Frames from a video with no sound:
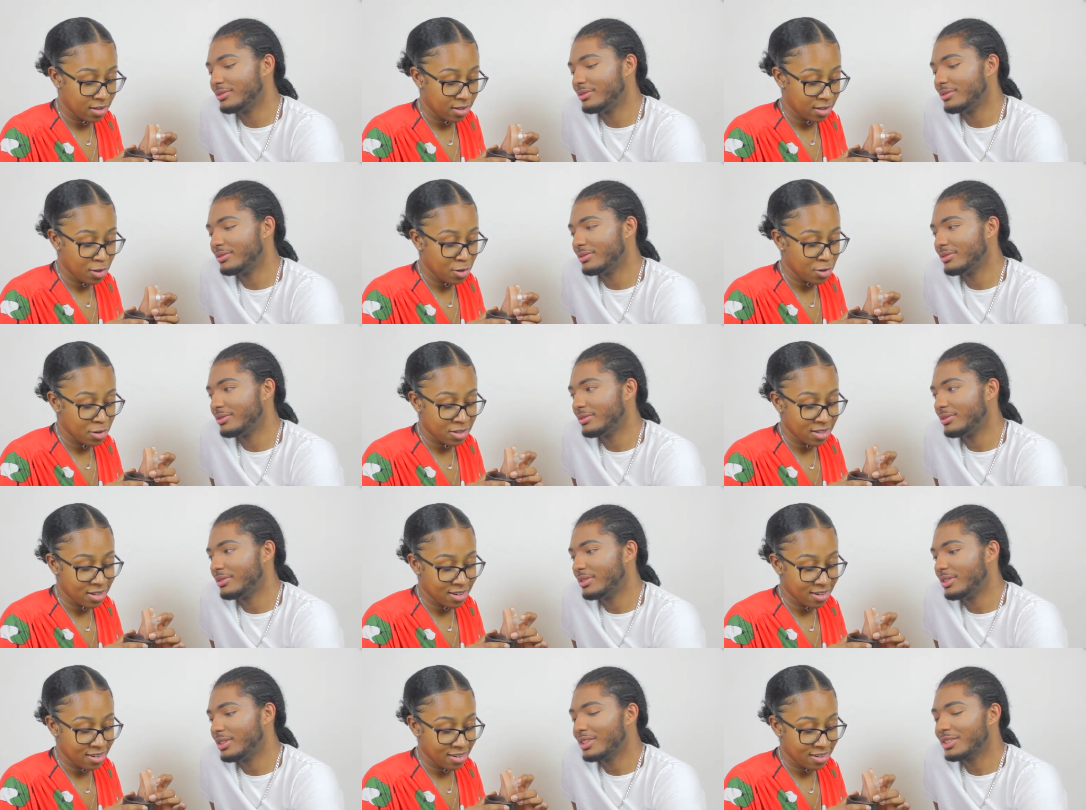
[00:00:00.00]
Speaker 1: No, you
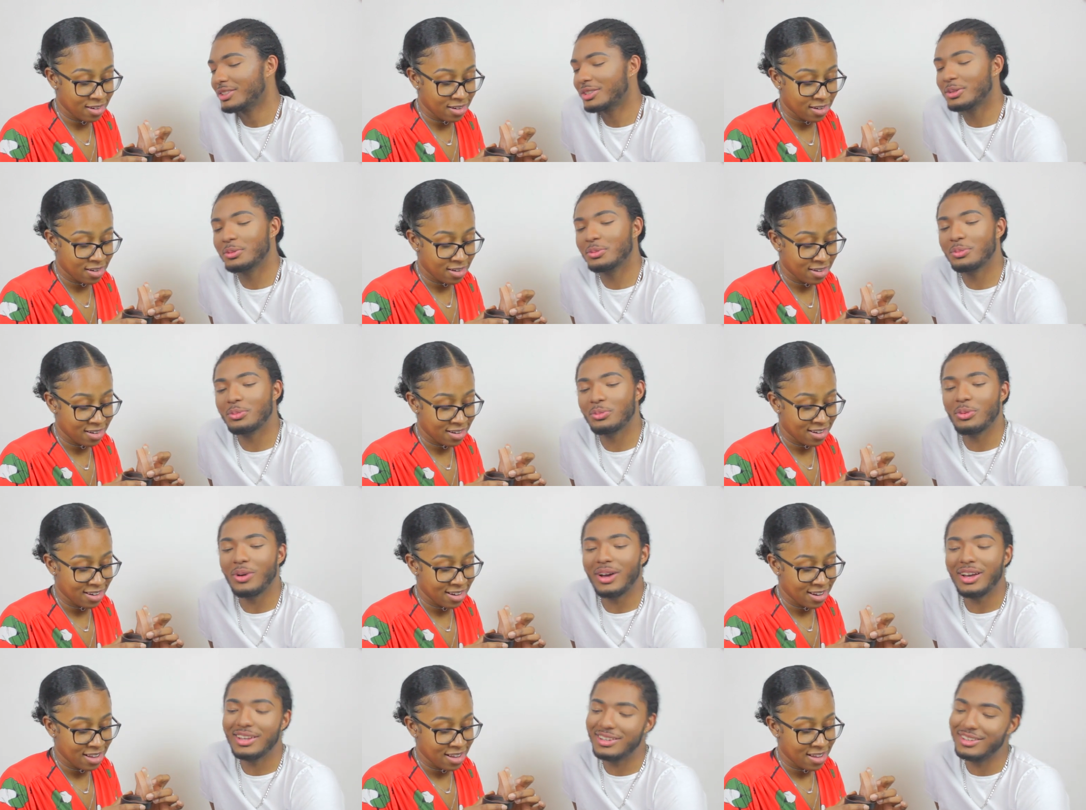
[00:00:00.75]
didn't. So
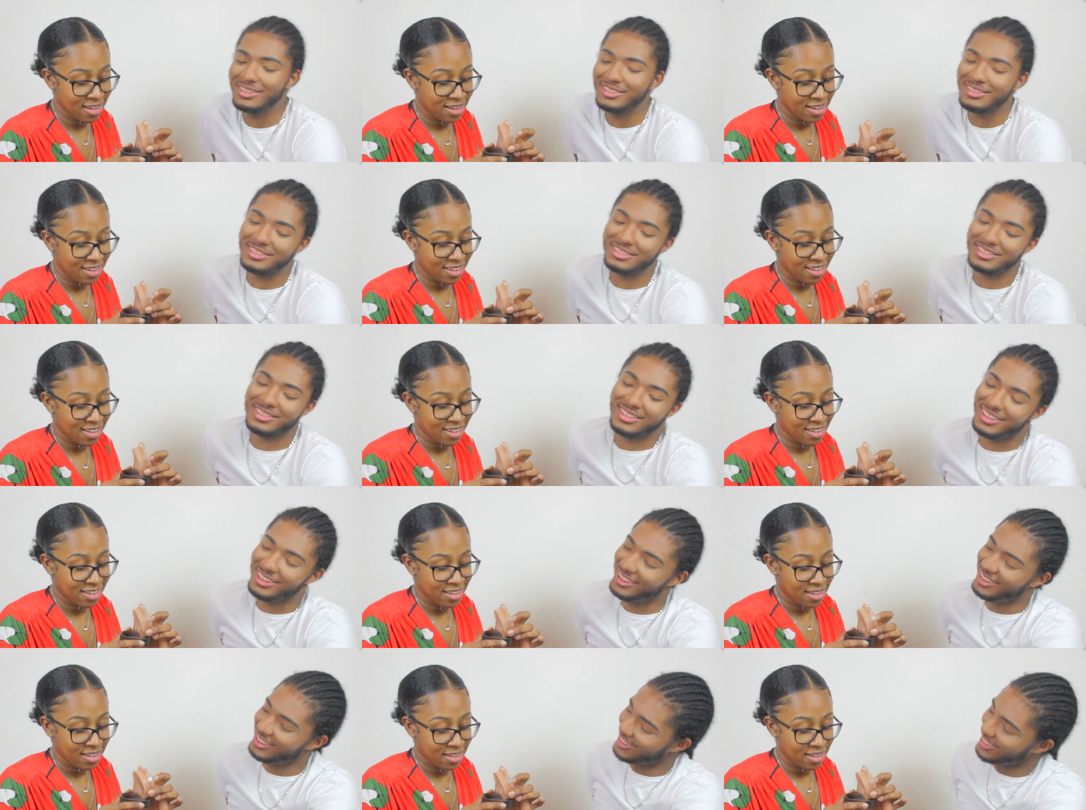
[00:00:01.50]
why are you not?
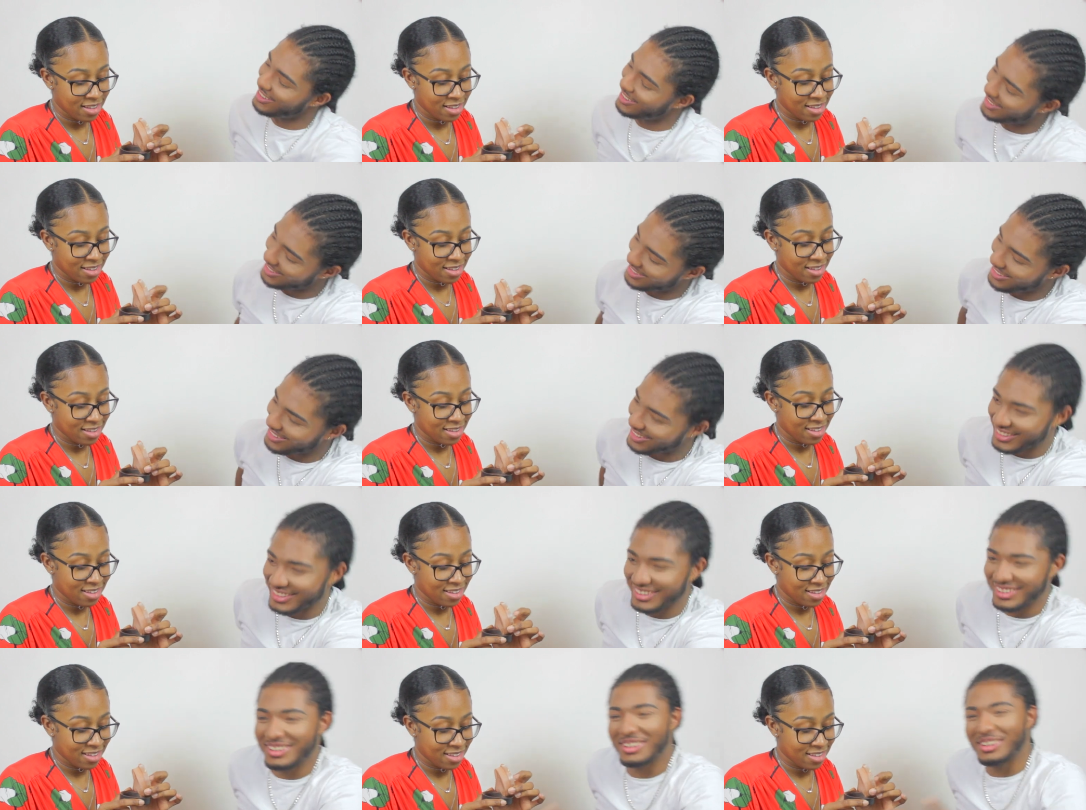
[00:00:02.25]
No, no, no,
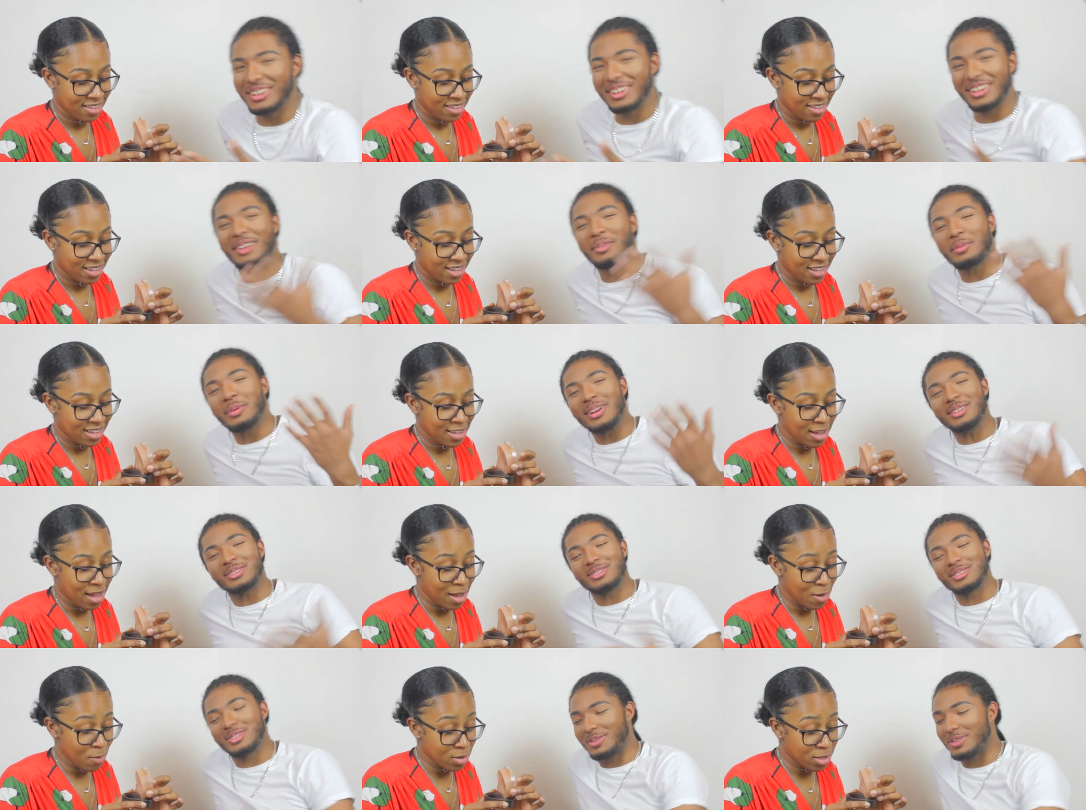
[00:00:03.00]
no. You
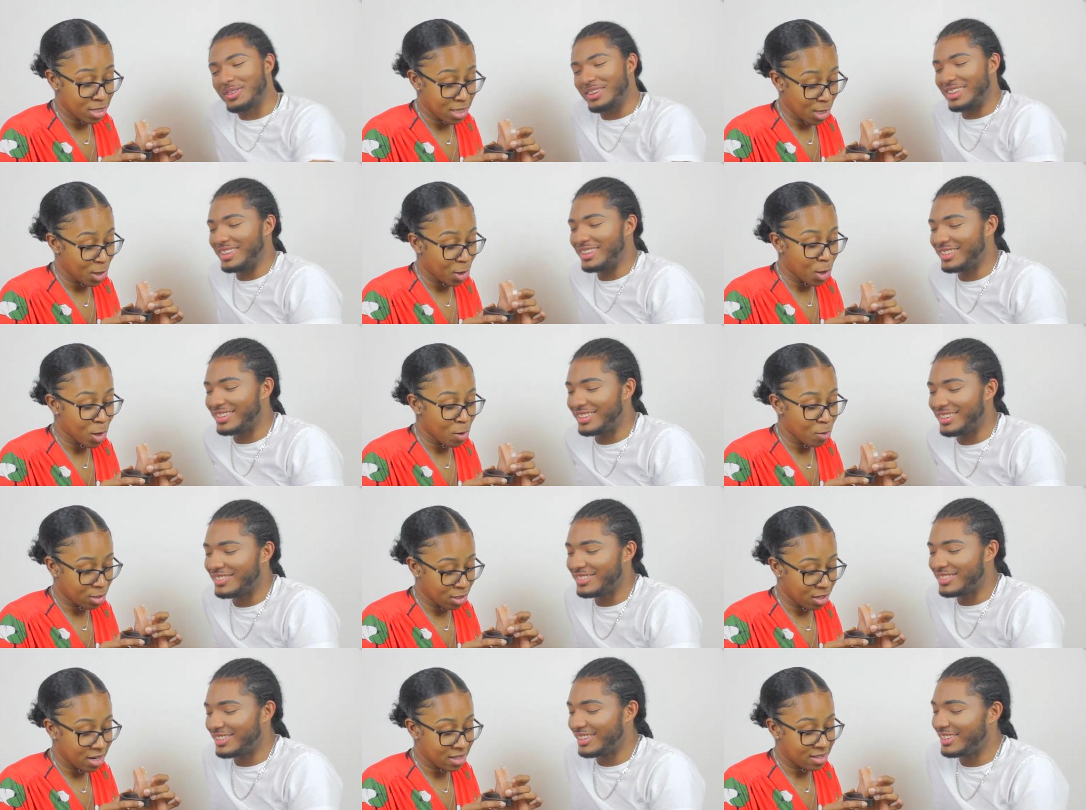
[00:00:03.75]
didn't. It was no, it
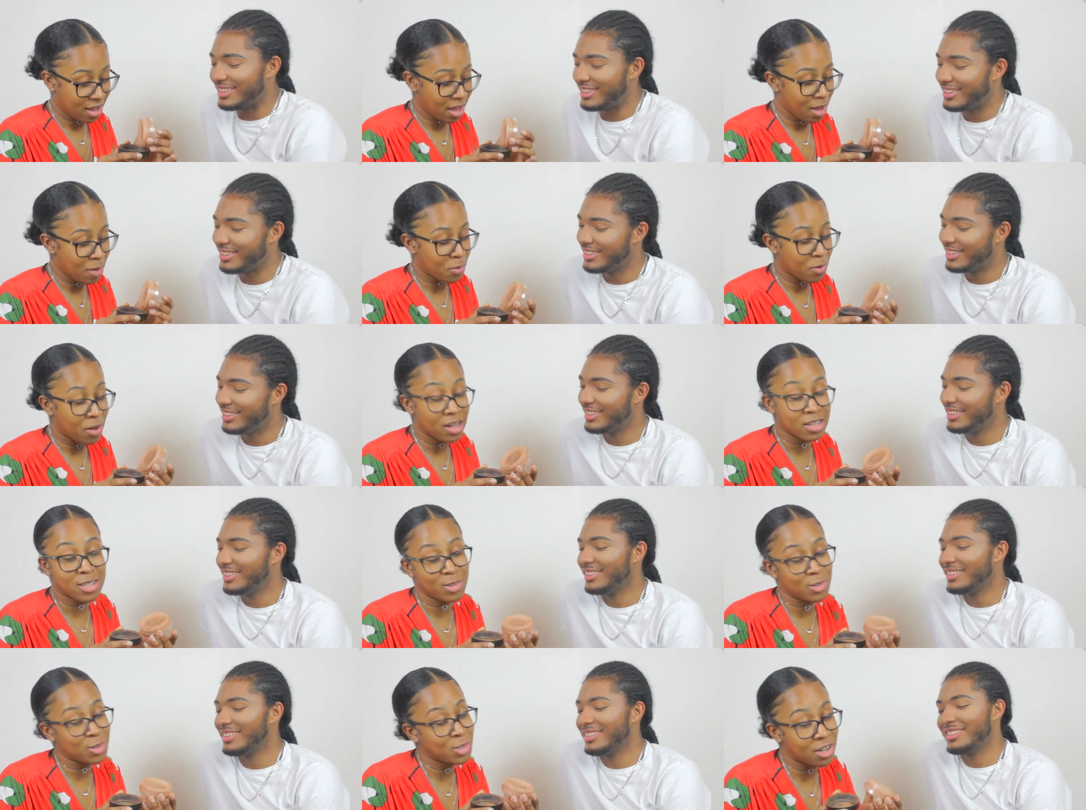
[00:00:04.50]
was on the table. I
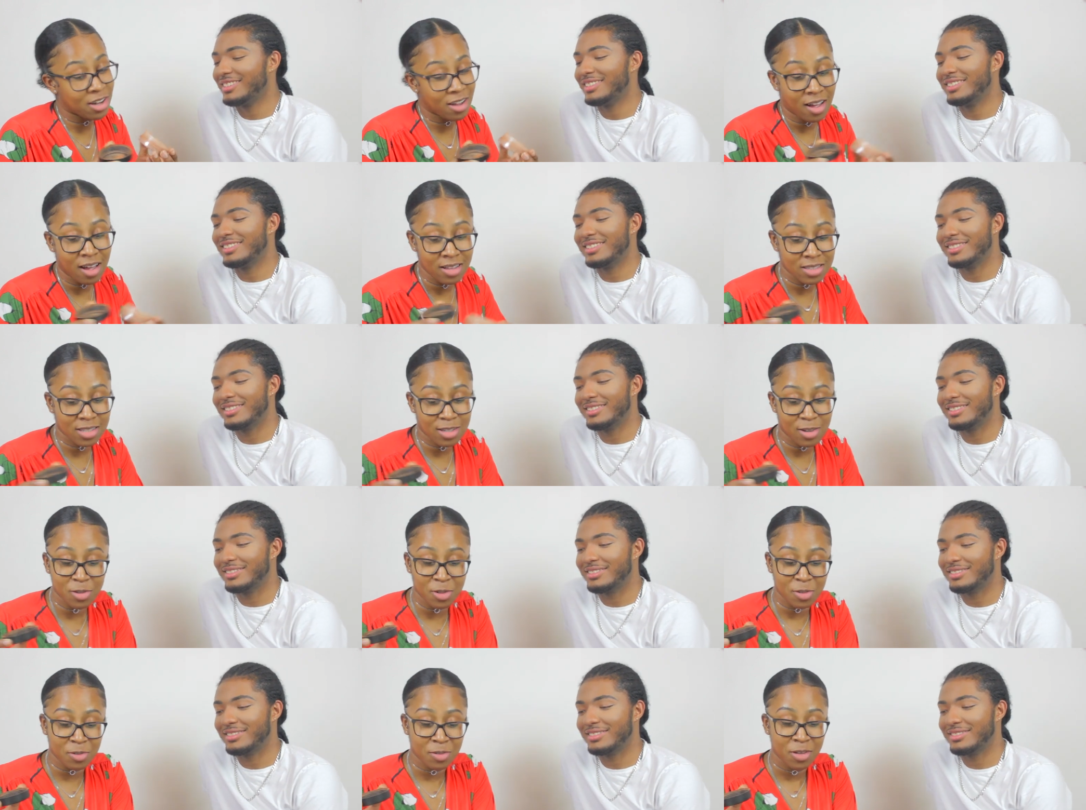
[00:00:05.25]
told you I can't
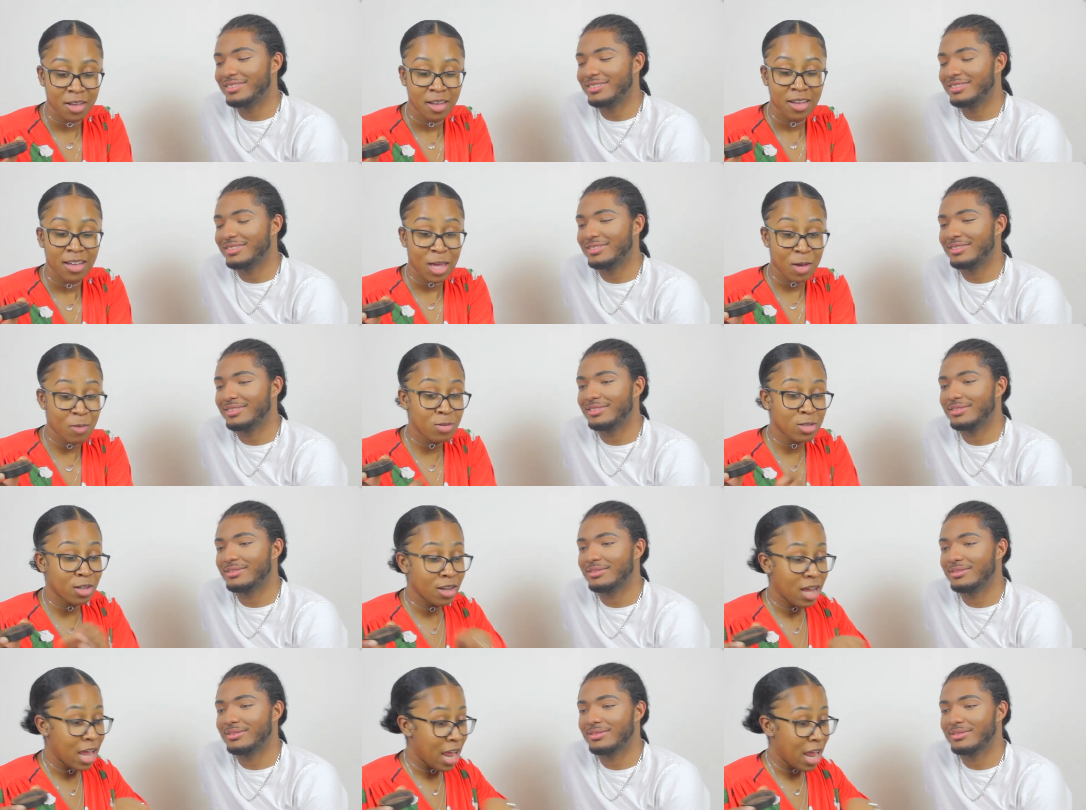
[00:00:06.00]
tell you. It was